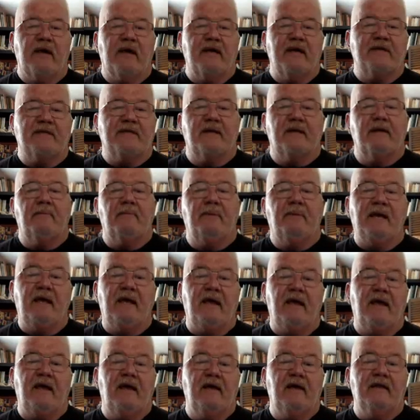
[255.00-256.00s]
less than a
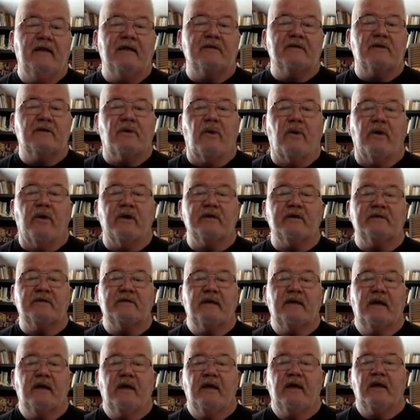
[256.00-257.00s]
B in this
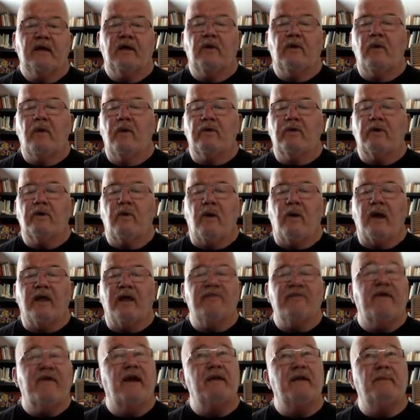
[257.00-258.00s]
course, you won't
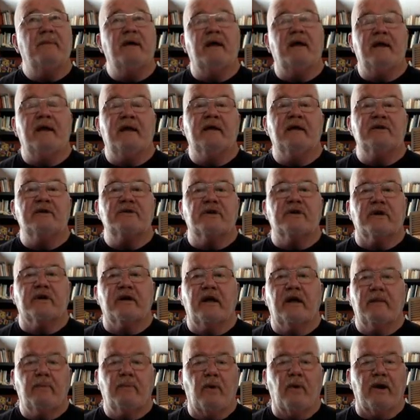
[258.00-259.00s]
qualify to be an intern
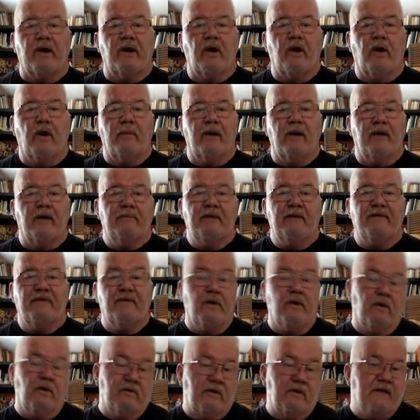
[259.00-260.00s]
at Point Loma if
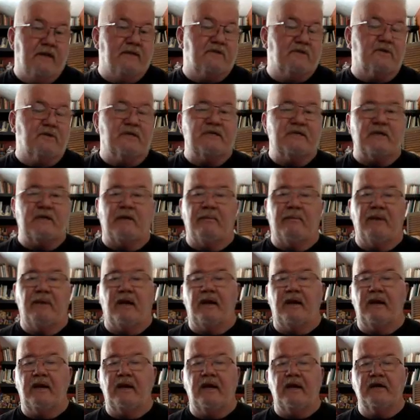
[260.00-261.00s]
you're interested in
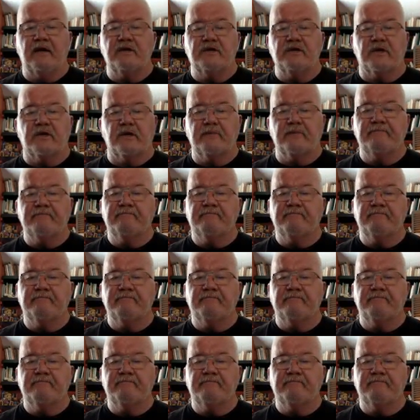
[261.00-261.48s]
being an intern.